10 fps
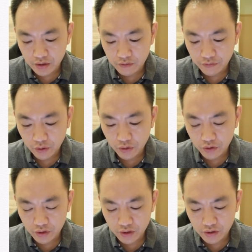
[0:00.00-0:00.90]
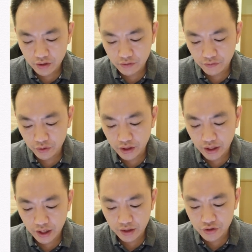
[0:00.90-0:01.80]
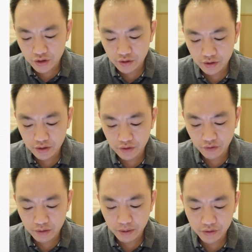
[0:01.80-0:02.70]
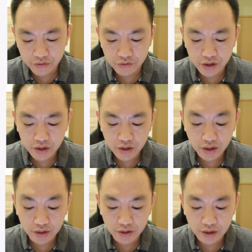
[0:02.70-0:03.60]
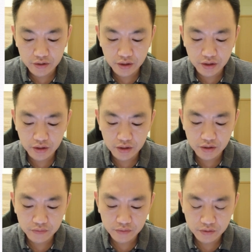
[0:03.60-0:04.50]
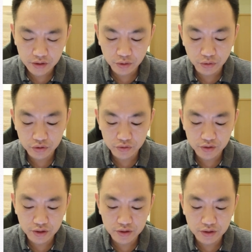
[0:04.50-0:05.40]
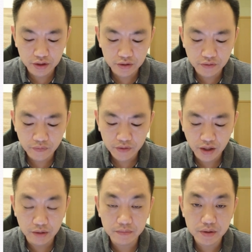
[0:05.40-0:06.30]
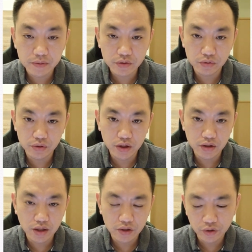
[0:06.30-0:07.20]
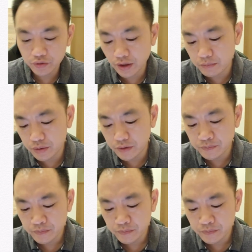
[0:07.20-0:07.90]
For 4800 divided by 3, and then equal to 16 times to an unknown number.